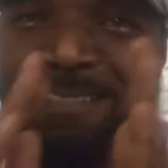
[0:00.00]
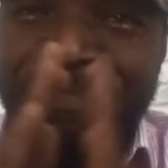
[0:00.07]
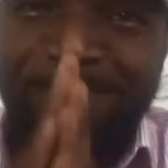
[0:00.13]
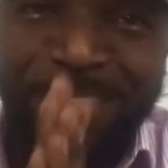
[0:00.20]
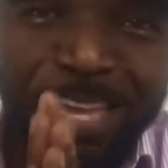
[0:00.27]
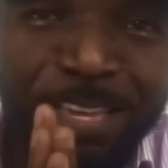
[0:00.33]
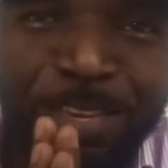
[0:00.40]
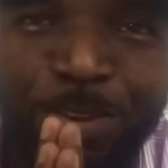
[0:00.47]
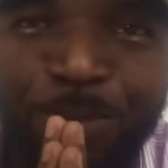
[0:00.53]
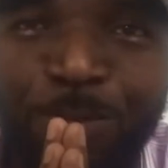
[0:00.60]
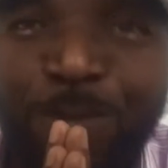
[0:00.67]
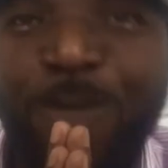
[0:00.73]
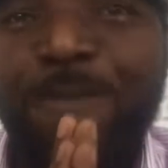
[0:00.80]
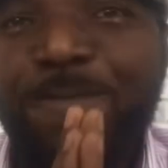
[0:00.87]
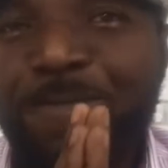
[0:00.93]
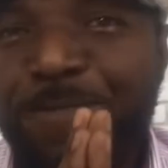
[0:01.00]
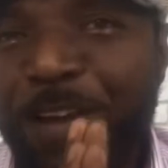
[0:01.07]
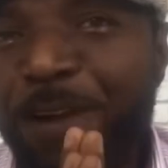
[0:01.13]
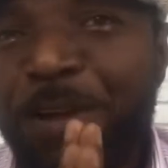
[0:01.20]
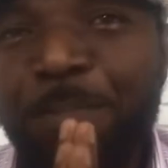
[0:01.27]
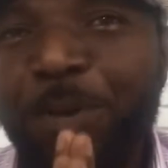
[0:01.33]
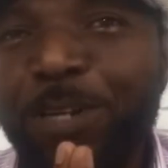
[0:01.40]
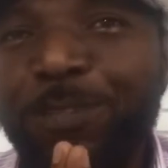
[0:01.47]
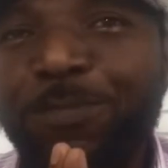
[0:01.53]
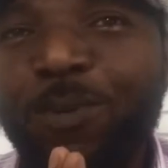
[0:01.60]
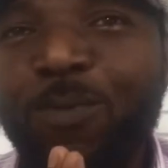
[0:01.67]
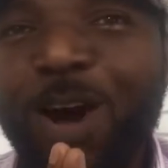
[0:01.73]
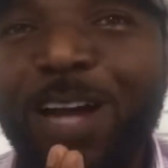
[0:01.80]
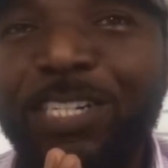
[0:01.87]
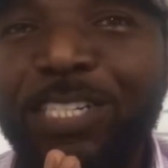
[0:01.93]
Thank you very much for
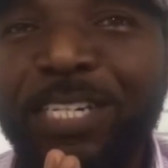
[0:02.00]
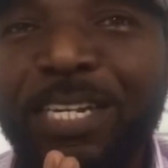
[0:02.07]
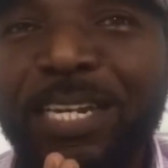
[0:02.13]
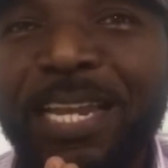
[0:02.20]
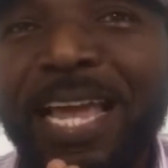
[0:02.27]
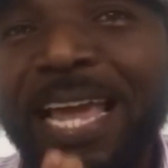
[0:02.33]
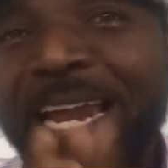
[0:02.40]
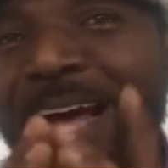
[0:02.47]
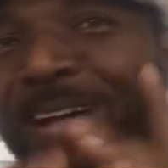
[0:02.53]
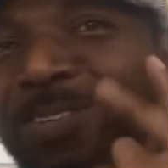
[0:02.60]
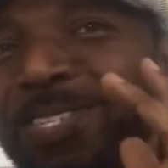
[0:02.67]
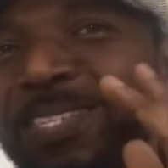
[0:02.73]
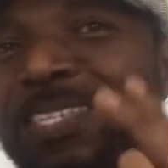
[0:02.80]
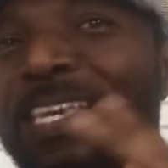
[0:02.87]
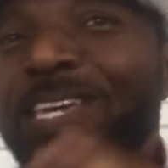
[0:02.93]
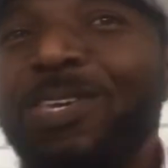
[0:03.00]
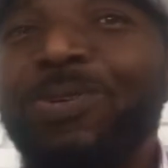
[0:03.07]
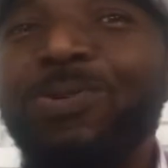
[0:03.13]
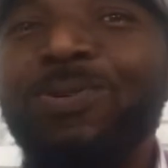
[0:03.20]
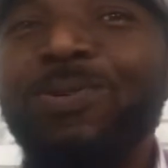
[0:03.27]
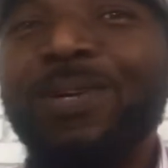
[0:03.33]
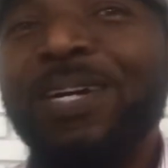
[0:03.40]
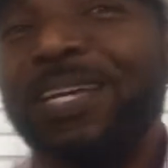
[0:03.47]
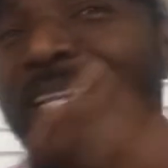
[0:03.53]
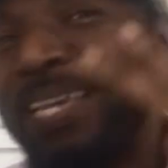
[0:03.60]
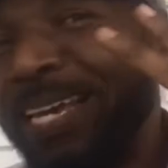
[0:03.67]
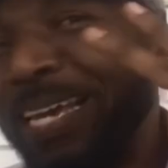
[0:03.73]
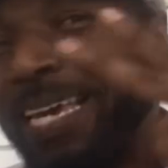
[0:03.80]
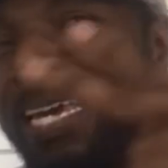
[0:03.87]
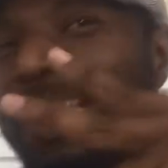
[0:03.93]
watching, and I'll see you
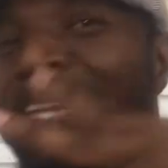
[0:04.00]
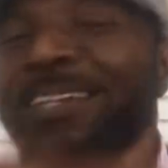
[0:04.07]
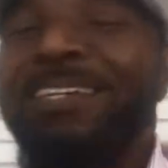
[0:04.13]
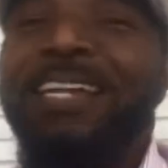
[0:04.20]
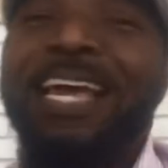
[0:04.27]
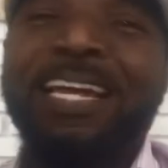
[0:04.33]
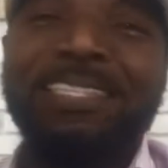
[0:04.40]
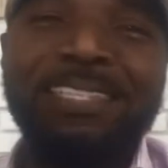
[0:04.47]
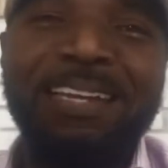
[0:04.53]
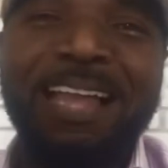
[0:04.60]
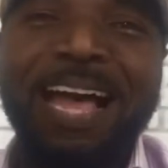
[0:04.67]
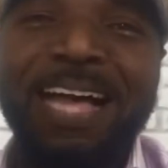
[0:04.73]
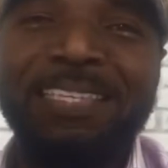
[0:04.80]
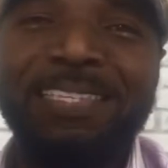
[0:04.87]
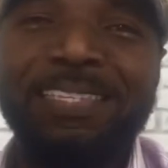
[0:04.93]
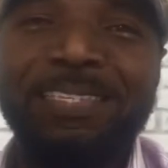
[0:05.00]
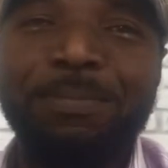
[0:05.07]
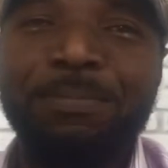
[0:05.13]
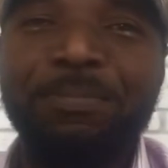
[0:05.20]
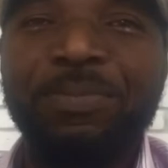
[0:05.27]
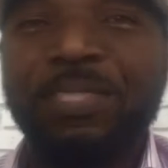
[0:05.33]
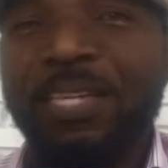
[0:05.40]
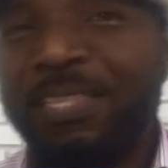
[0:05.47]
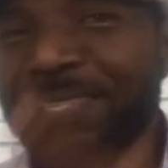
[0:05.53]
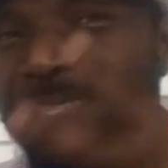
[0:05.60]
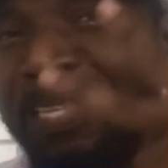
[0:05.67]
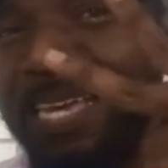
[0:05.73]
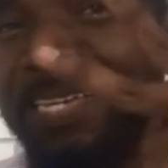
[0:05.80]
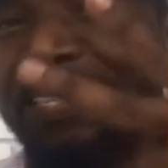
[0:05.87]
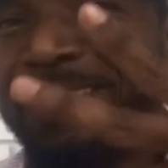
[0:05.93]
in the next class.
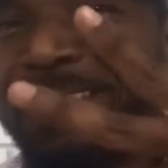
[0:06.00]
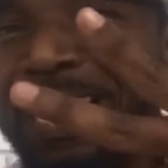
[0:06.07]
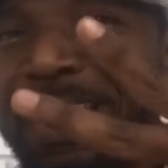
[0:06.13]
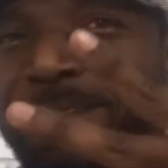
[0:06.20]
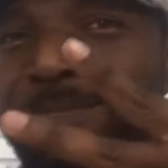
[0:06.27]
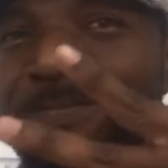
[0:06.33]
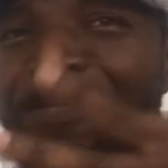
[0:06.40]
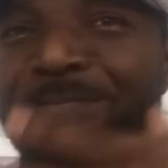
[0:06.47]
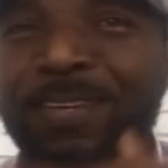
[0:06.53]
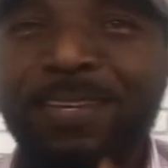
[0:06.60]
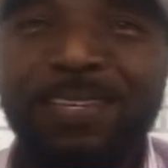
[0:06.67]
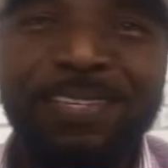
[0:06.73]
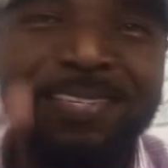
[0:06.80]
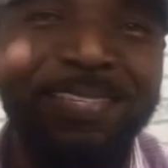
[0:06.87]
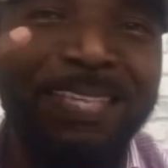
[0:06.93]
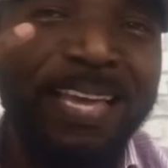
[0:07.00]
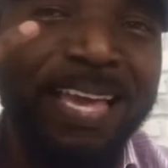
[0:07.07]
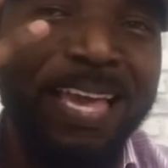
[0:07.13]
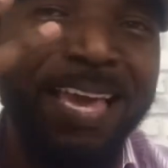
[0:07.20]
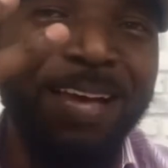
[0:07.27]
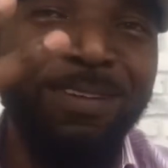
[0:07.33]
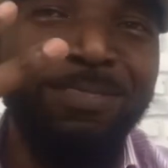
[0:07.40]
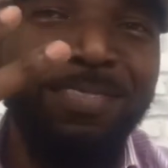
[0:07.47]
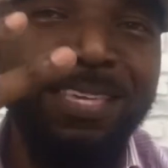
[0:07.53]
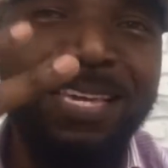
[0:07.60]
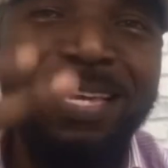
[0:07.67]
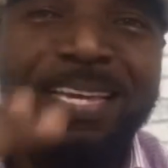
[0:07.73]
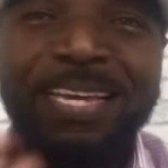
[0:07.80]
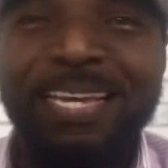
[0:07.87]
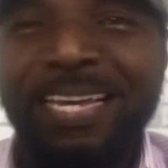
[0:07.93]
Stay safe, stay
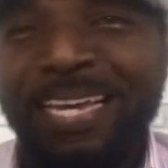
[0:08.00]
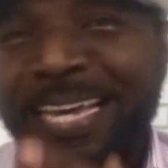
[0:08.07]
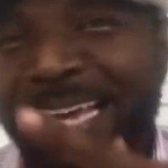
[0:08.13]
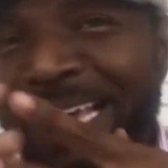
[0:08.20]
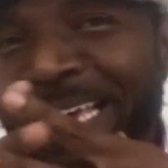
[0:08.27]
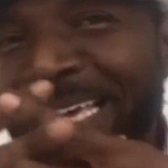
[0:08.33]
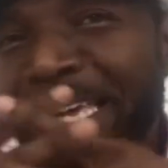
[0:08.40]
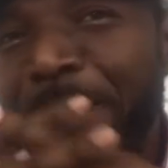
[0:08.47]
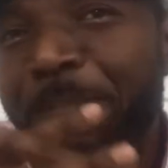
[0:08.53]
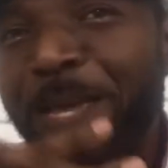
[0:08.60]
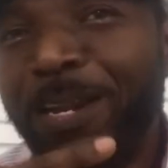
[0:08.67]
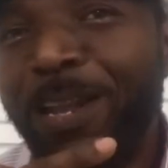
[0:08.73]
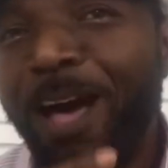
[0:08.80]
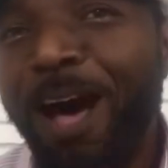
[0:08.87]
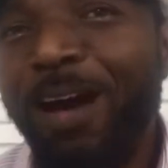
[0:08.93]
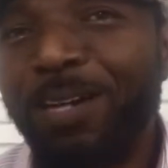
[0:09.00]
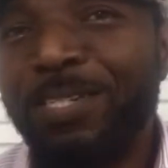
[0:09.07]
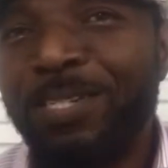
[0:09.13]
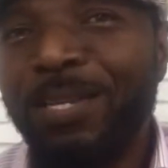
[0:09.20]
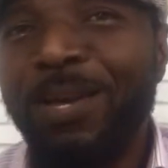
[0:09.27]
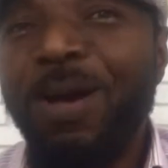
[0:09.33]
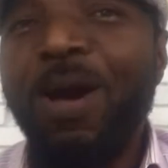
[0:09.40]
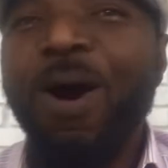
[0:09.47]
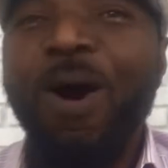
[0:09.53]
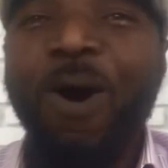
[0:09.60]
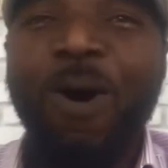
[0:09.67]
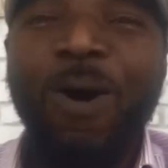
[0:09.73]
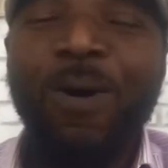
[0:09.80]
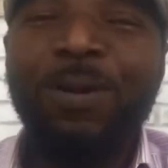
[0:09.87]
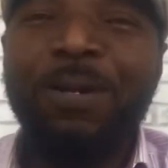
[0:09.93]
healthy, and keep it locked
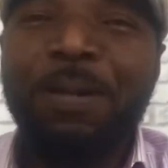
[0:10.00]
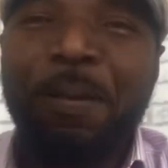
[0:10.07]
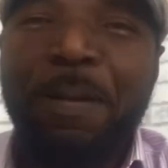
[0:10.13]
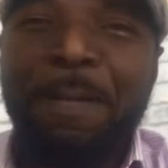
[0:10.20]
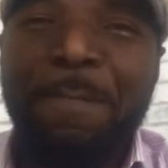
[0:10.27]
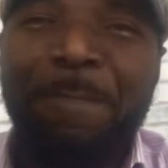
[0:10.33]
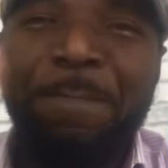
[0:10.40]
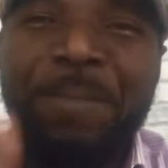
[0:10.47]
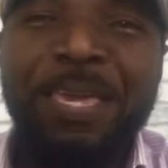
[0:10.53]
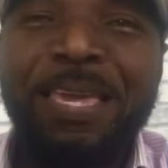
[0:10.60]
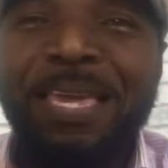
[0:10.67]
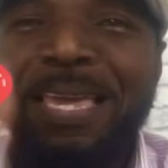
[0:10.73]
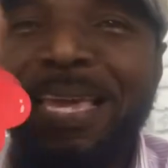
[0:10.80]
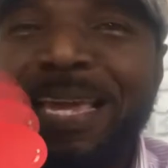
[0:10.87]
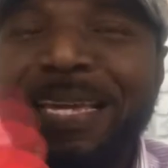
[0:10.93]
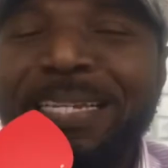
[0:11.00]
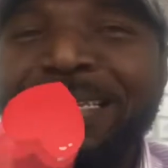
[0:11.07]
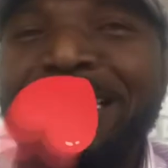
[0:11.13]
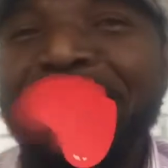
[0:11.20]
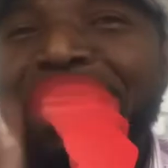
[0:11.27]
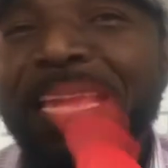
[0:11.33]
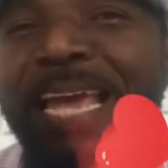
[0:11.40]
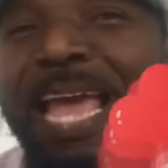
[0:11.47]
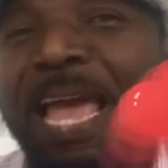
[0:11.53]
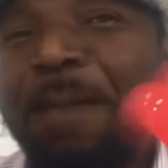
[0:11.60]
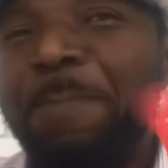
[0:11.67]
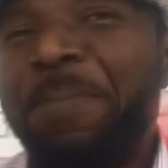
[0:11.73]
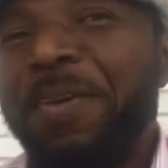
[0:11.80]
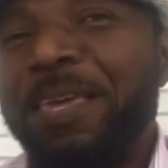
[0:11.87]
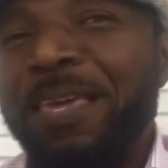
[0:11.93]
on
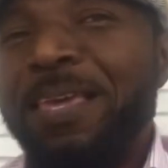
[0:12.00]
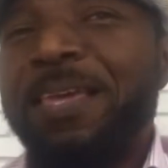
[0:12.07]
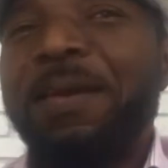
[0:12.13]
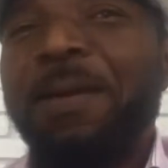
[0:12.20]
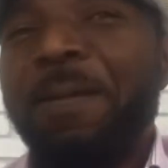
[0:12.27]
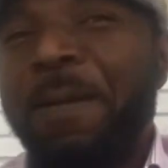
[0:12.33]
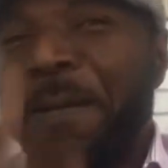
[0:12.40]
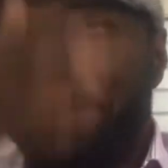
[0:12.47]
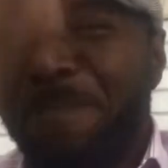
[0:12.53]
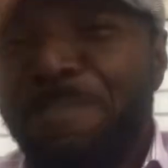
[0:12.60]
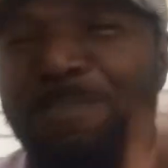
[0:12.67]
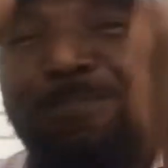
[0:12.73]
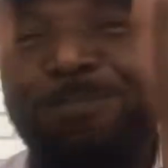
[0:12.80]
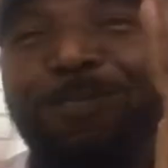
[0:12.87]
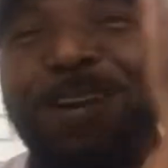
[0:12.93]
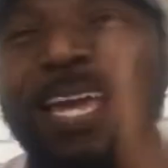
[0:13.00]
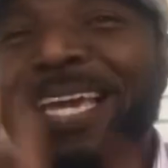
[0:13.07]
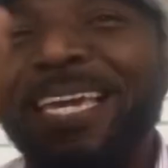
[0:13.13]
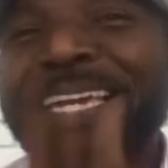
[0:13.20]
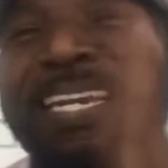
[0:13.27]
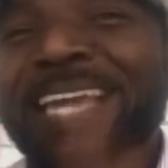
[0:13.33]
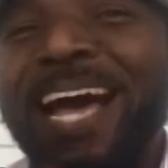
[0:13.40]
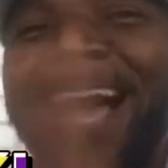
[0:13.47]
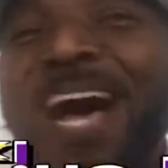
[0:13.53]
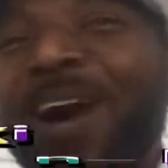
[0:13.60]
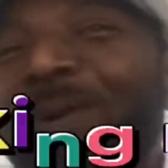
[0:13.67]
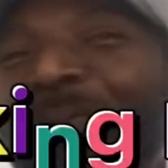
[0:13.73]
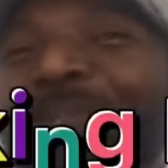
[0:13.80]
BDNP, Breaking Down